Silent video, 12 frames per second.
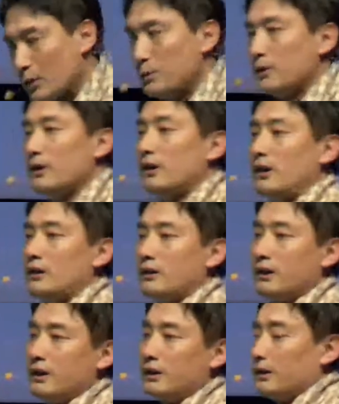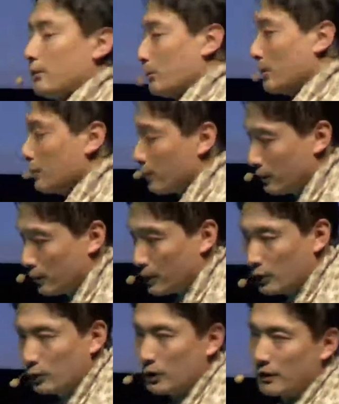we are hungry, when
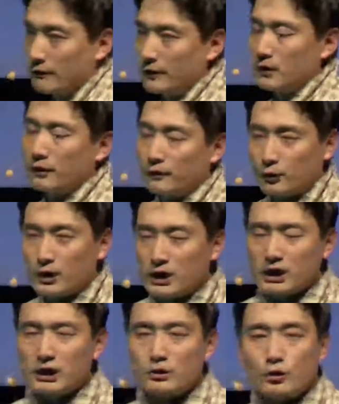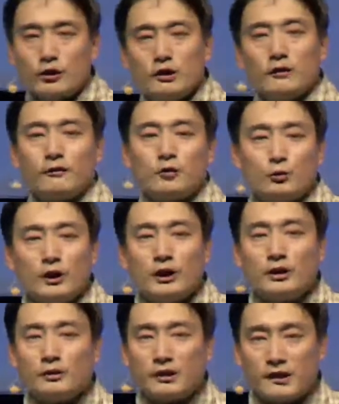we don't have enough to eat or enough to
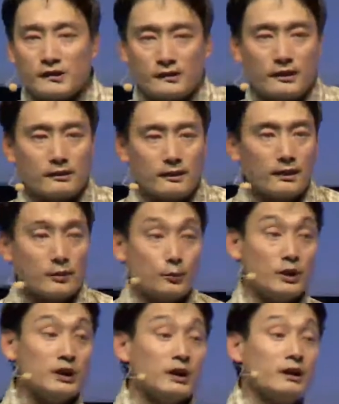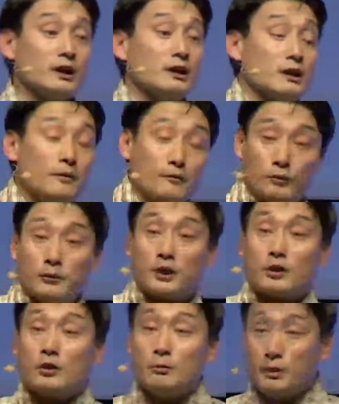wear or things like that, we need income from
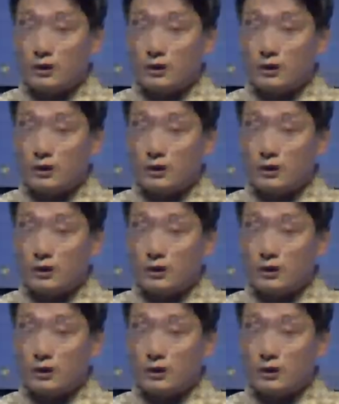economic